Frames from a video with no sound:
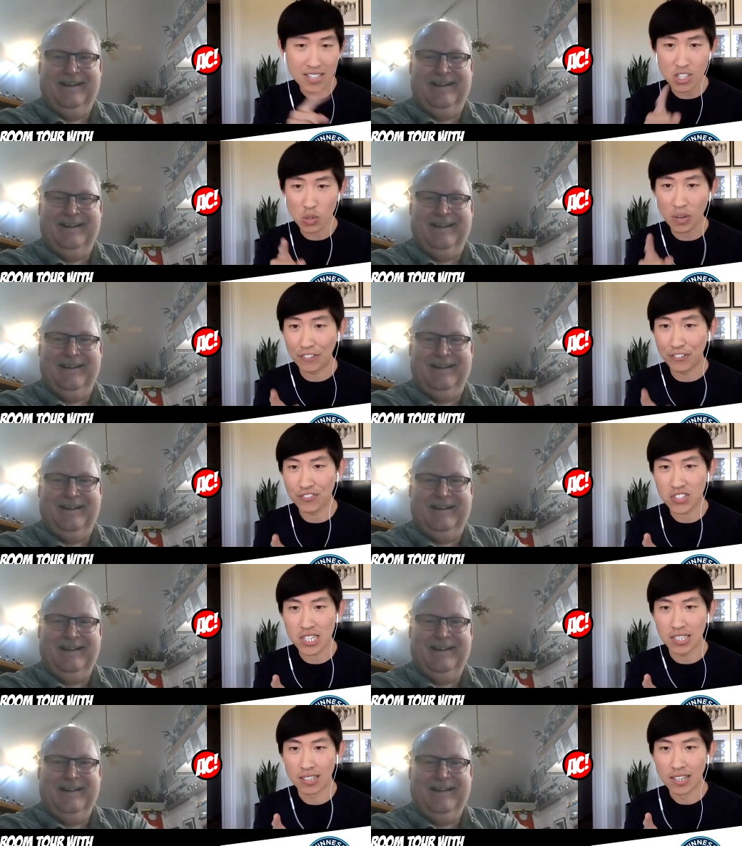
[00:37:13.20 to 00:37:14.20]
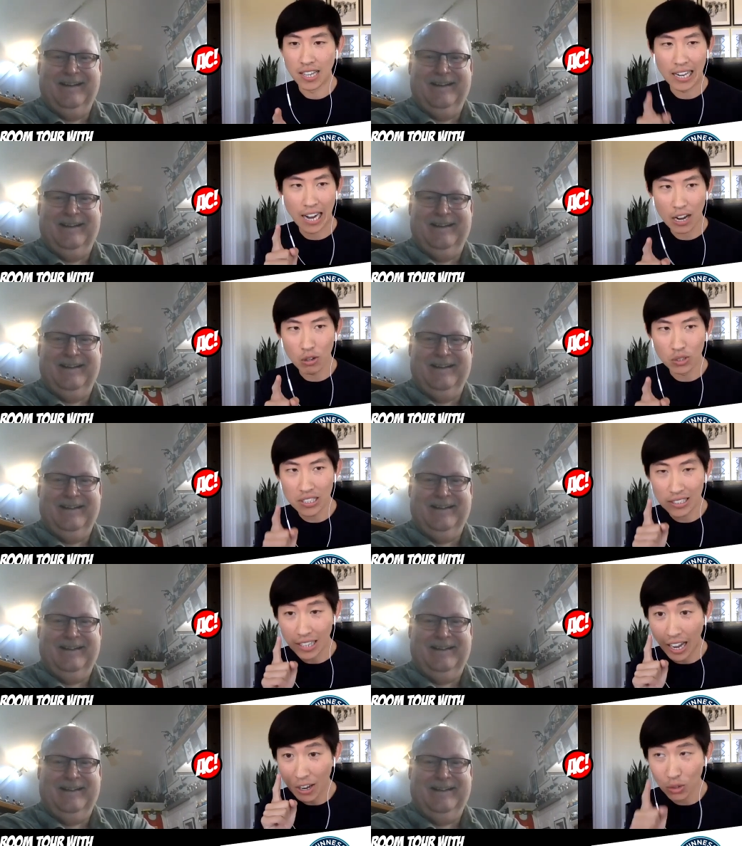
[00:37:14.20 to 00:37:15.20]
Speaker 1: this in 2015, and I
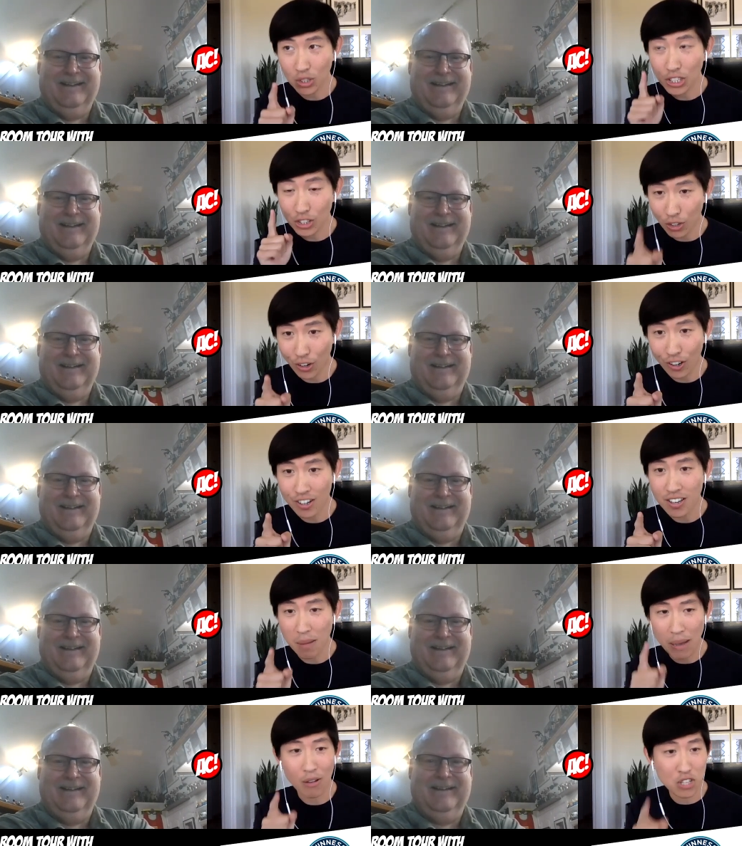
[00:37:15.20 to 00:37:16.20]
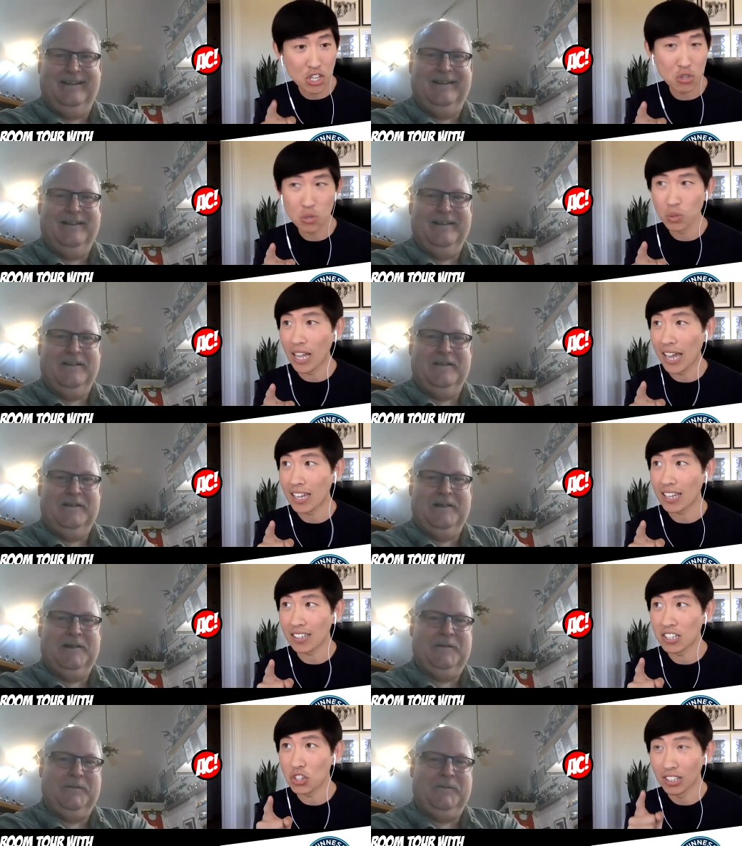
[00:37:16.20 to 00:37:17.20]
only I only learned about you like
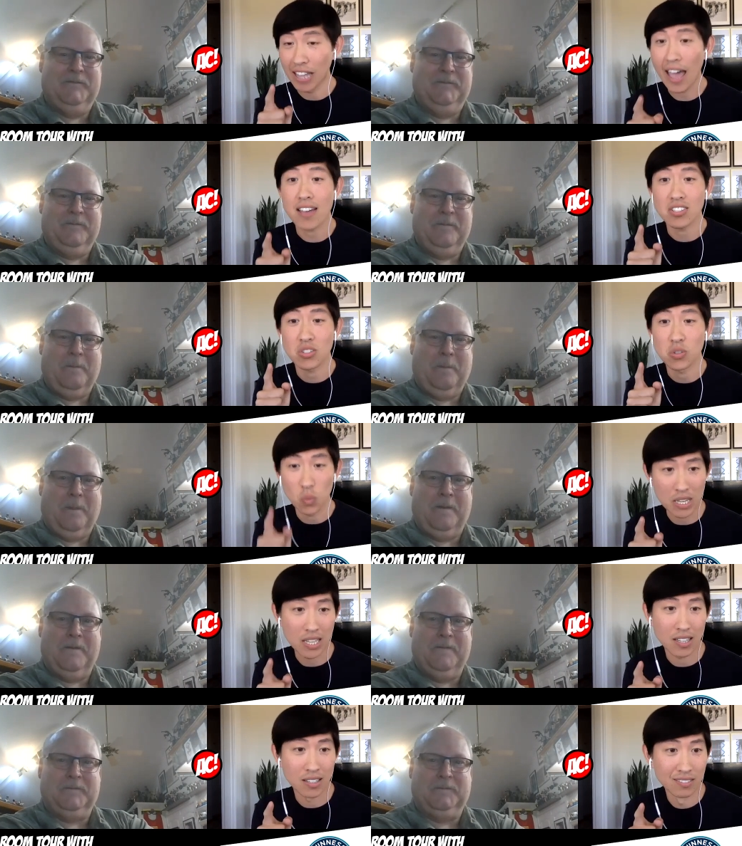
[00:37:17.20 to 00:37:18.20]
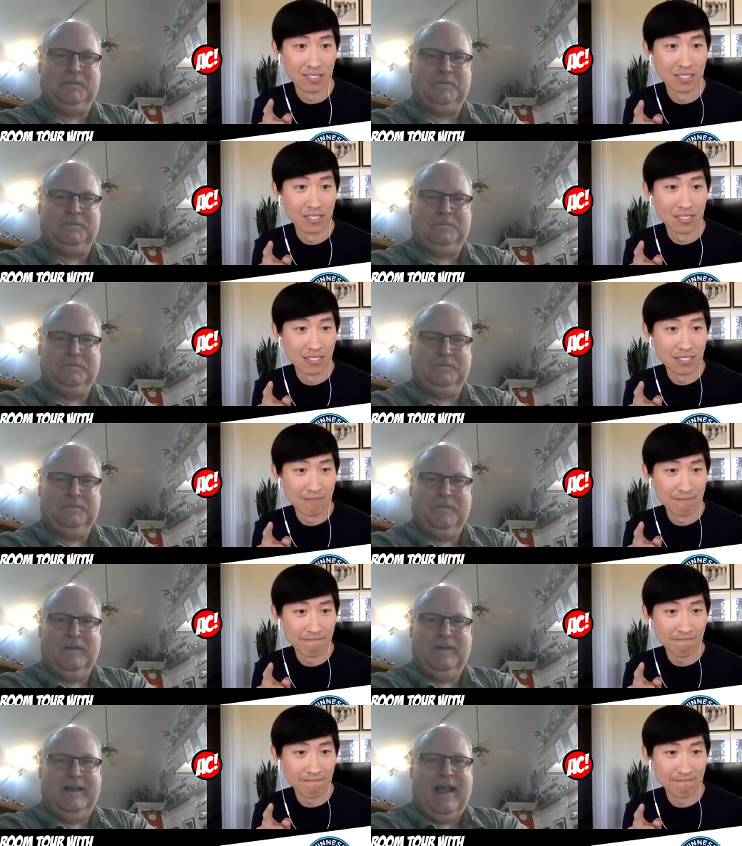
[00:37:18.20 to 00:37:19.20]
last week.
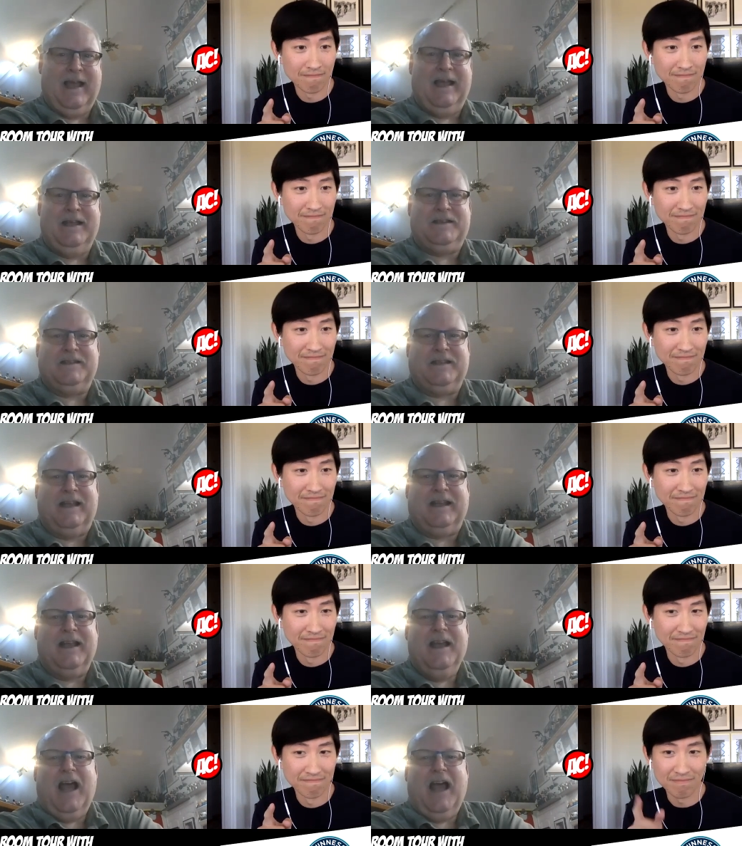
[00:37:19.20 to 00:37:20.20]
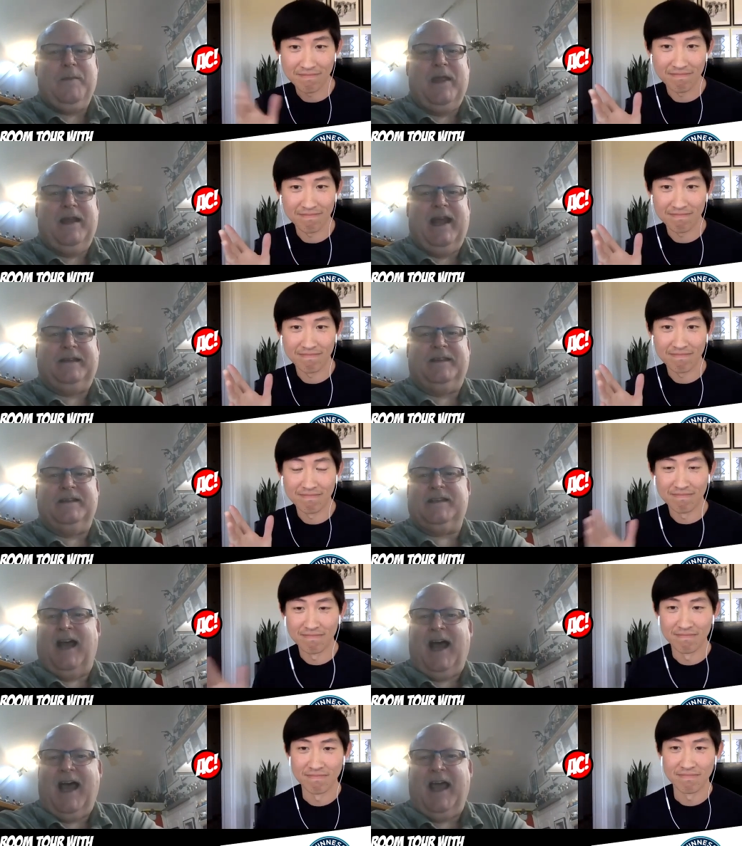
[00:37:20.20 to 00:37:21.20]
Speaker 2: Yeah, it's just like I mean, at the
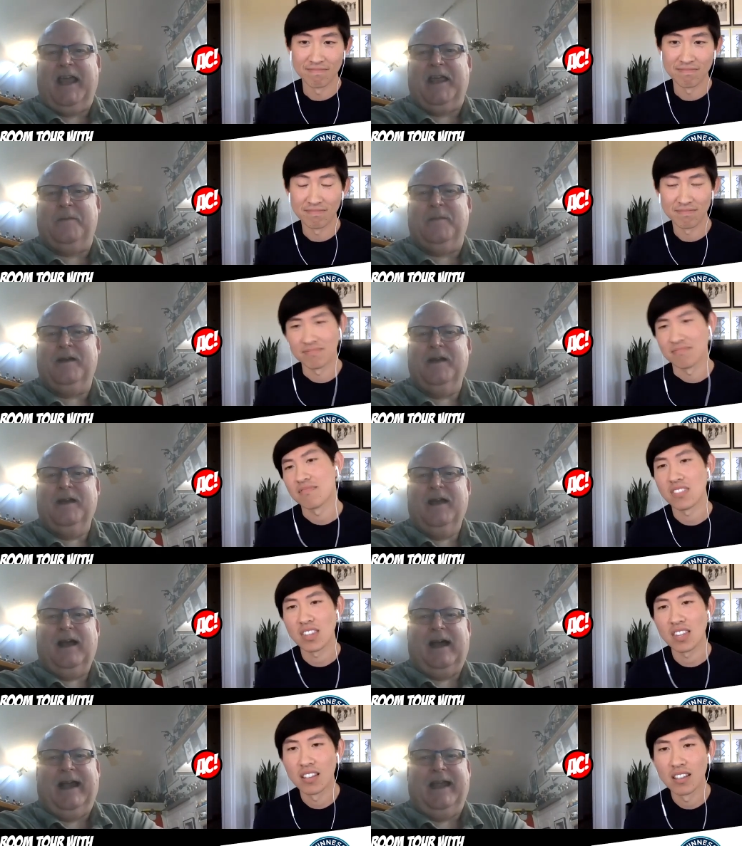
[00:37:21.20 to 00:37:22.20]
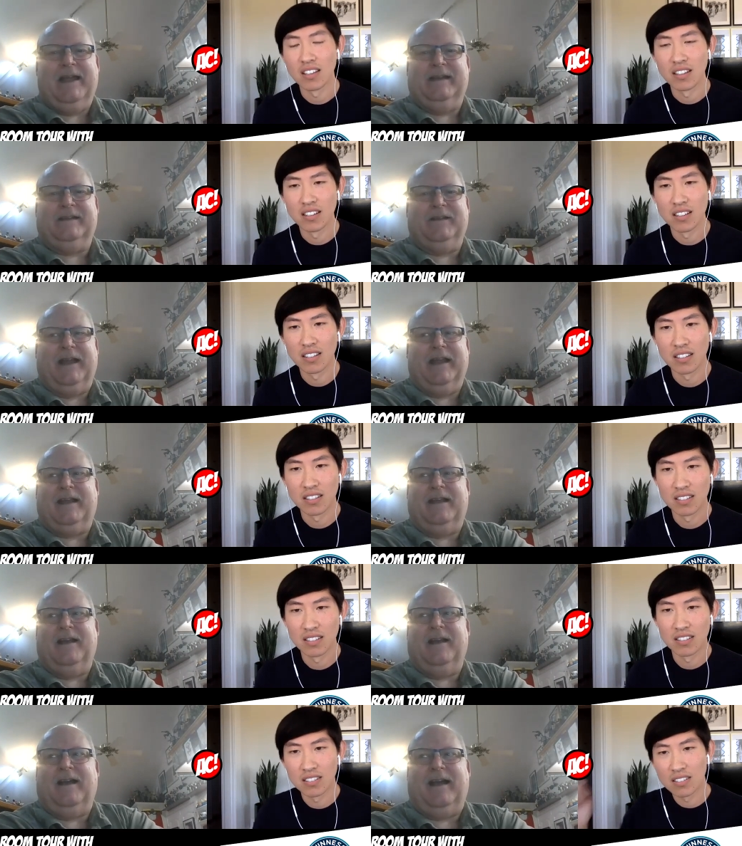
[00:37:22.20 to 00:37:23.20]
time, I had like
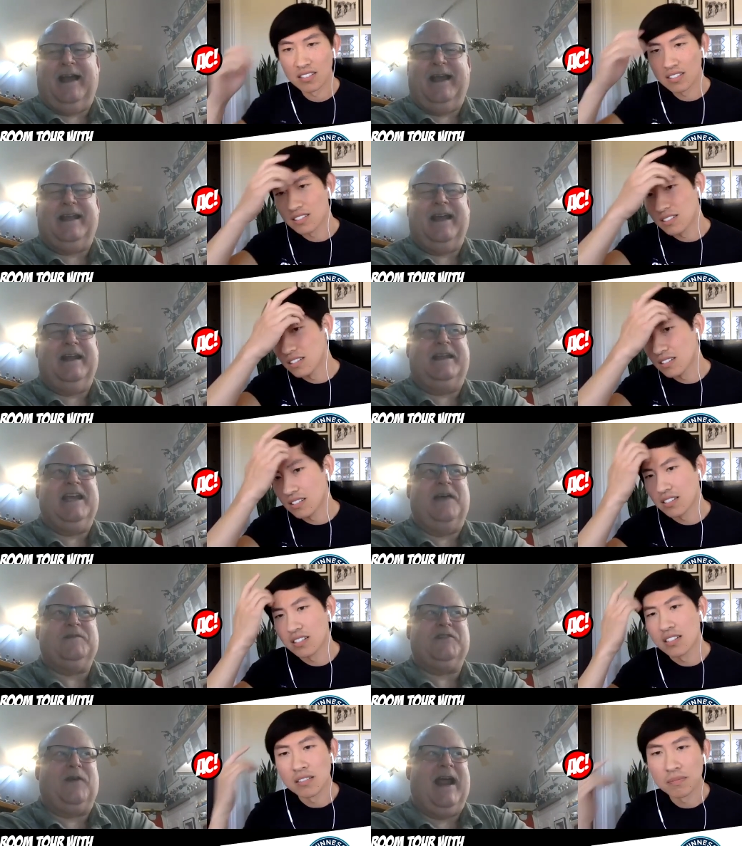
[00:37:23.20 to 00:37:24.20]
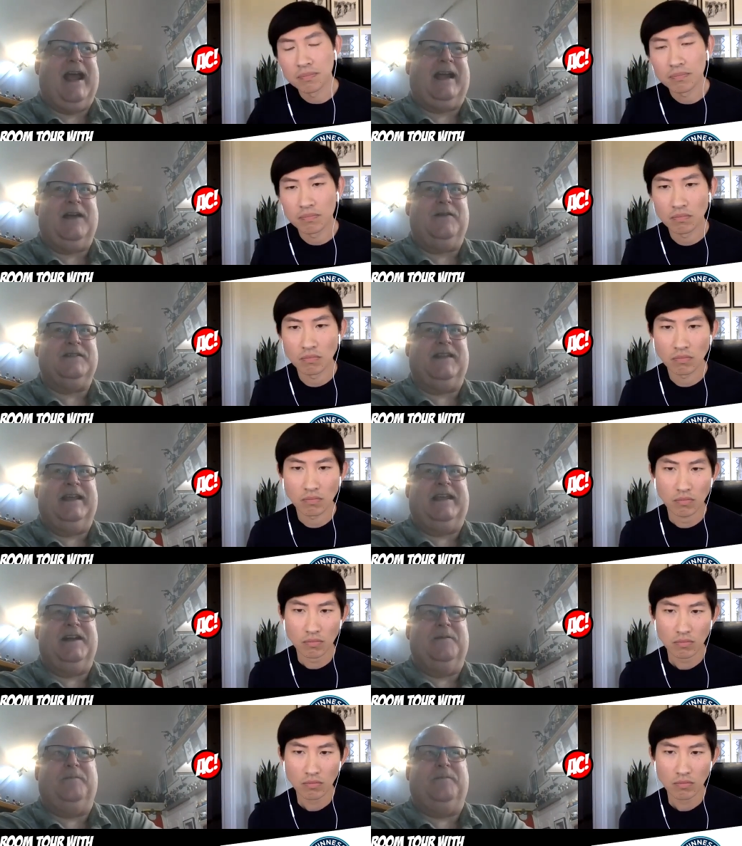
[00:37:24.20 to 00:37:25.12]
I kind of kept track. I was like in a